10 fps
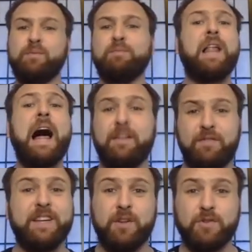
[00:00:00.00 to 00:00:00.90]
lot of
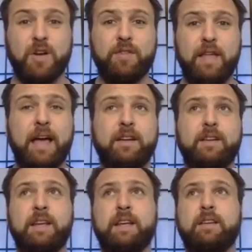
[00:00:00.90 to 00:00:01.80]
videos on that
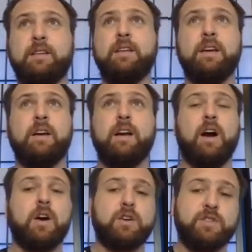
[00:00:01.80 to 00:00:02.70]
in
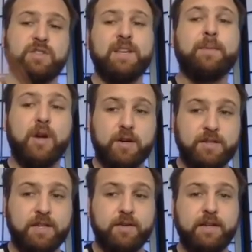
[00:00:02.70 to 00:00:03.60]
our seminar
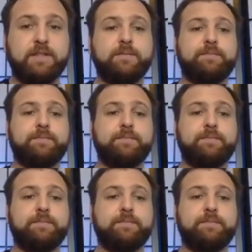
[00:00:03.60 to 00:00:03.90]
series.